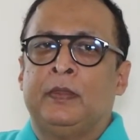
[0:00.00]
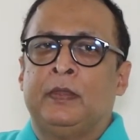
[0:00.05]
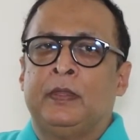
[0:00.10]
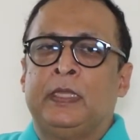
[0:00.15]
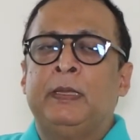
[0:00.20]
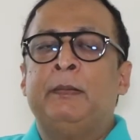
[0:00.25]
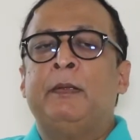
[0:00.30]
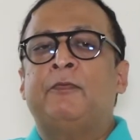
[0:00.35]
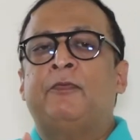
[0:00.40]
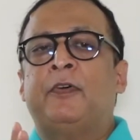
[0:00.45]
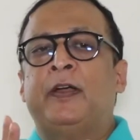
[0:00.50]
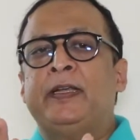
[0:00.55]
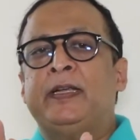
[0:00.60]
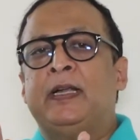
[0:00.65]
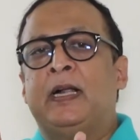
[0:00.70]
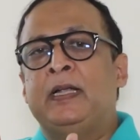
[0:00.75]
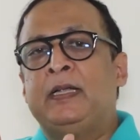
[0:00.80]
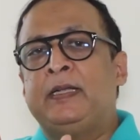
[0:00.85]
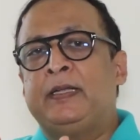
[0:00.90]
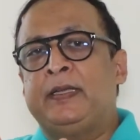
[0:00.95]
They may find
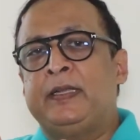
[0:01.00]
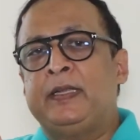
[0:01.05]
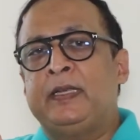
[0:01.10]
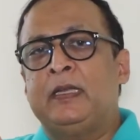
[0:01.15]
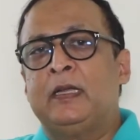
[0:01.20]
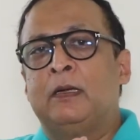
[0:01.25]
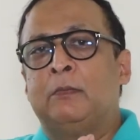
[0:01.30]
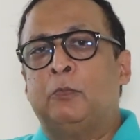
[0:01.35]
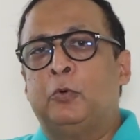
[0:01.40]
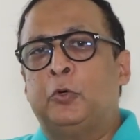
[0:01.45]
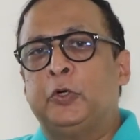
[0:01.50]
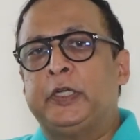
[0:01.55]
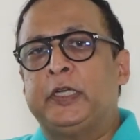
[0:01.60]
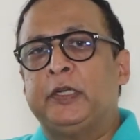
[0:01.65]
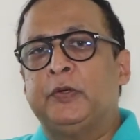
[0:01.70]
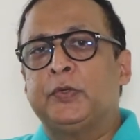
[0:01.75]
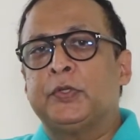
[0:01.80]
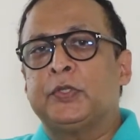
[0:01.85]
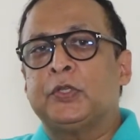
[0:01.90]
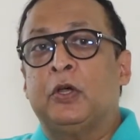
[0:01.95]
ulterior
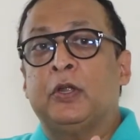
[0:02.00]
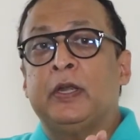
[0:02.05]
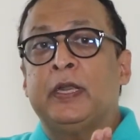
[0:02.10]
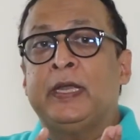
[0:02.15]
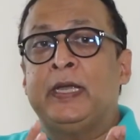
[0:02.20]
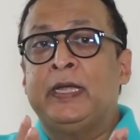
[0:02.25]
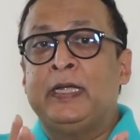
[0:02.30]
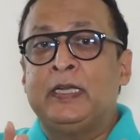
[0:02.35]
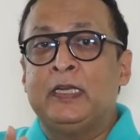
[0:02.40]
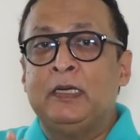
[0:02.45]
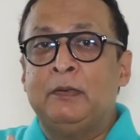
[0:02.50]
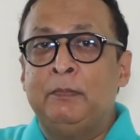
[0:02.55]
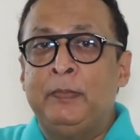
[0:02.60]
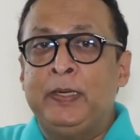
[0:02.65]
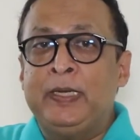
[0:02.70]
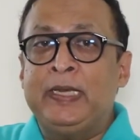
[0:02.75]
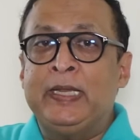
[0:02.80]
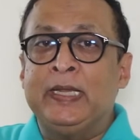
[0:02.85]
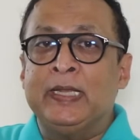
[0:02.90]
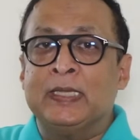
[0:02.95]
motives or hidden
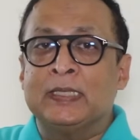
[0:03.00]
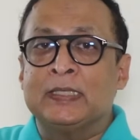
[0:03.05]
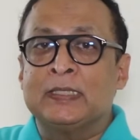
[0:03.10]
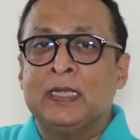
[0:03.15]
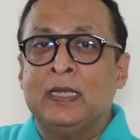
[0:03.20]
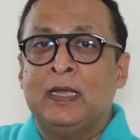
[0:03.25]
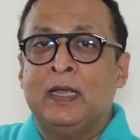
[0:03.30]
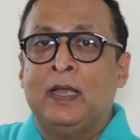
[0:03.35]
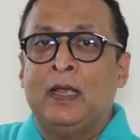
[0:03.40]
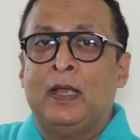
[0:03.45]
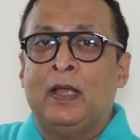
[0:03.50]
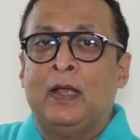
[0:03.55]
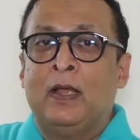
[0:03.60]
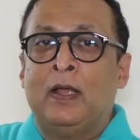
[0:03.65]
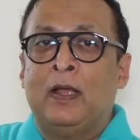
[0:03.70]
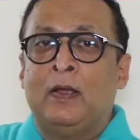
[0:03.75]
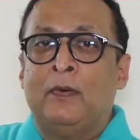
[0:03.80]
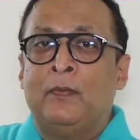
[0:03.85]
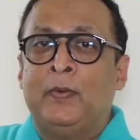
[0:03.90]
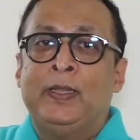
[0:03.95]
meanings
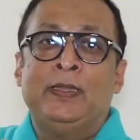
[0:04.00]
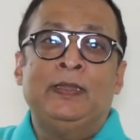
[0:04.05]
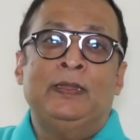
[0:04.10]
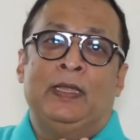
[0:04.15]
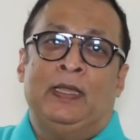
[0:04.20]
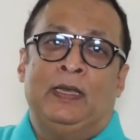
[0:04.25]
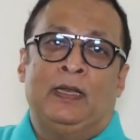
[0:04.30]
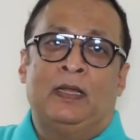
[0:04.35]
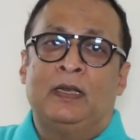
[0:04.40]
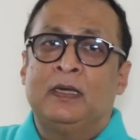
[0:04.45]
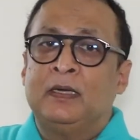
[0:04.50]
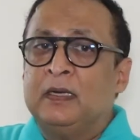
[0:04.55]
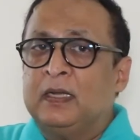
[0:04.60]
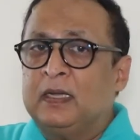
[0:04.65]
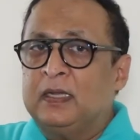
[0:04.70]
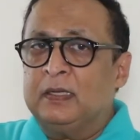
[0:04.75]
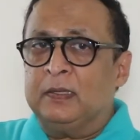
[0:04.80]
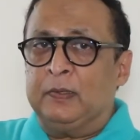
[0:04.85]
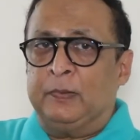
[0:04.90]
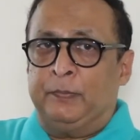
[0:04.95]
when there are
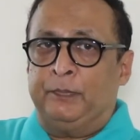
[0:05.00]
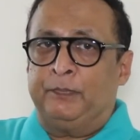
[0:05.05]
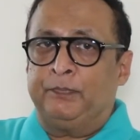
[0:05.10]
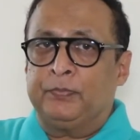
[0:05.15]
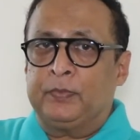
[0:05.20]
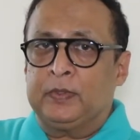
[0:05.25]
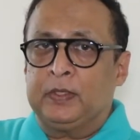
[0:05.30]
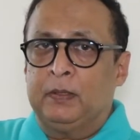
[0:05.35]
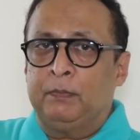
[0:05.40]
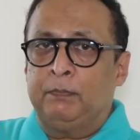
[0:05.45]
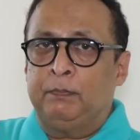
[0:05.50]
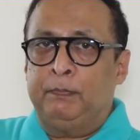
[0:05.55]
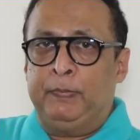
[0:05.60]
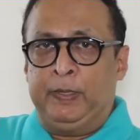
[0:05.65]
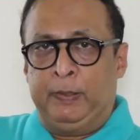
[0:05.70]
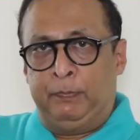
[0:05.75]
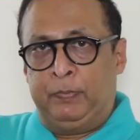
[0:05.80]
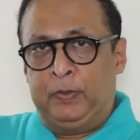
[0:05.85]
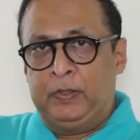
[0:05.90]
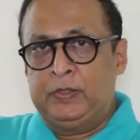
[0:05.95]
none.
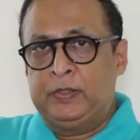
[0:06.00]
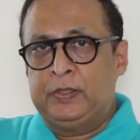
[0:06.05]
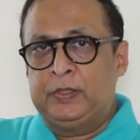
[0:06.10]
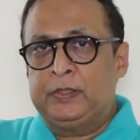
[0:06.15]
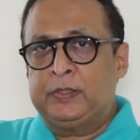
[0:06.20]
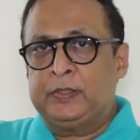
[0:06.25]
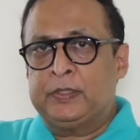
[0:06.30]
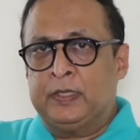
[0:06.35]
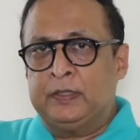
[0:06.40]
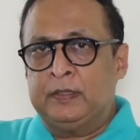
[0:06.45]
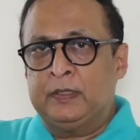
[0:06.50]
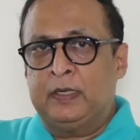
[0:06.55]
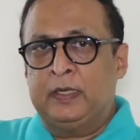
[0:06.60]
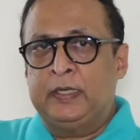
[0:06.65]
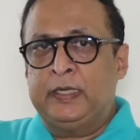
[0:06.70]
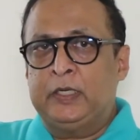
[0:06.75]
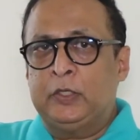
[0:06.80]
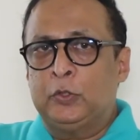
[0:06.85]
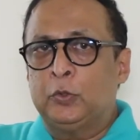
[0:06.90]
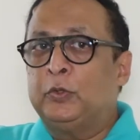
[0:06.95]
People
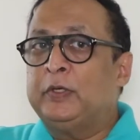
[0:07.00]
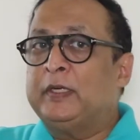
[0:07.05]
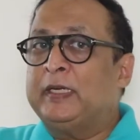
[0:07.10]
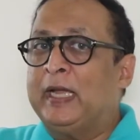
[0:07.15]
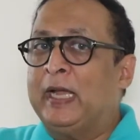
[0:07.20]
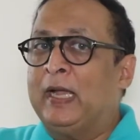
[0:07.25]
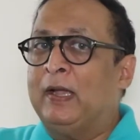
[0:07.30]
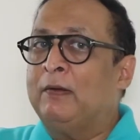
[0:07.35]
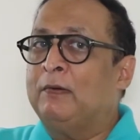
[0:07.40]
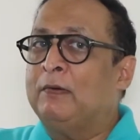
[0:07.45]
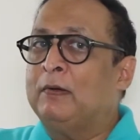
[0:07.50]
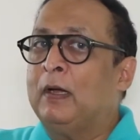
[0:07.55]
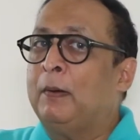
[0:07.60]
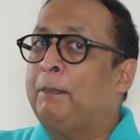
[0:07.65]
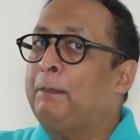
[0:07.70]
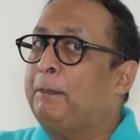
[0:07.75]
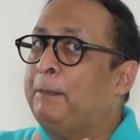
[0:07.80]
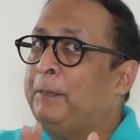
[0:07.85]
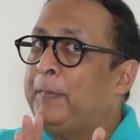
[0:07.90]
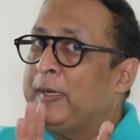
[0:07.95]
generally don't have a
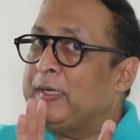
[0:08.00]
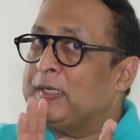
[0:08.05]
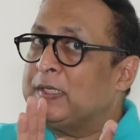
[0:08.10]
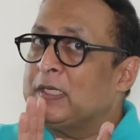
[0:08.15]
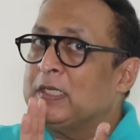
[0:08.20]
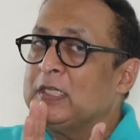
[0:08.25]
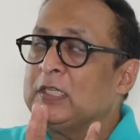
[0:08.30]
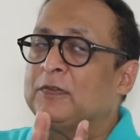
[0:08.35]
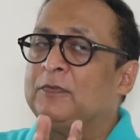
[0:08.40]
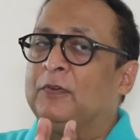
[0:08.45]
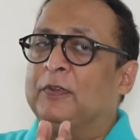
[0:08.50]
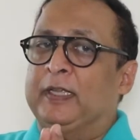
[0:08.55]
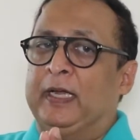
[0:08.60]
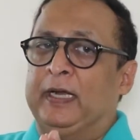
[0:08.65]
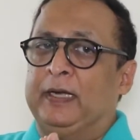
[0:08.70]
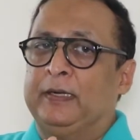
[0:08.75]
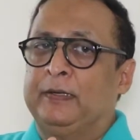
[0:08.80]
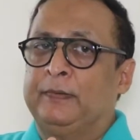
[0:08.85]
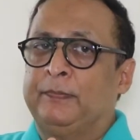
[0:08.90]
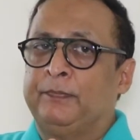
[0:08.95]
patience for
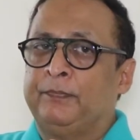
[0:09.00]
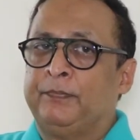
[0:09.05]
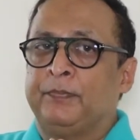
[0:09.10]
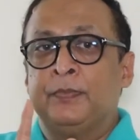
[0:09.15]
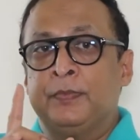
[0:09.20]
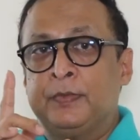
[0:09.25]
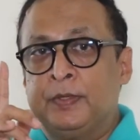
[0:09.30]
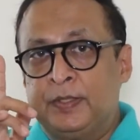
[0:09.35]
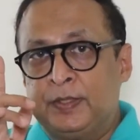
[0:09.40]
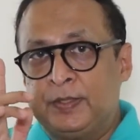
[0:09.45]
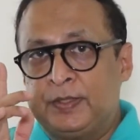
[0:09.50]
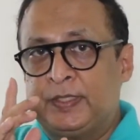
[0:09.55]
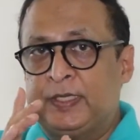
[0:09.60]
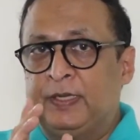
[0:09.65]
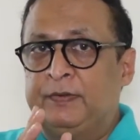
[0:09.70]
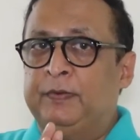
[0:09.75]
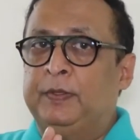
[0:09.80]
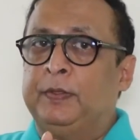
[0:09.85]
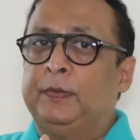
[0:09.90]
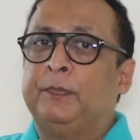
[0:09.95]
that.
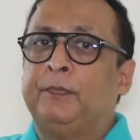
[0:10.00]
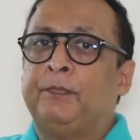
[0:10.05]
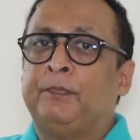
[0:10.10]
7.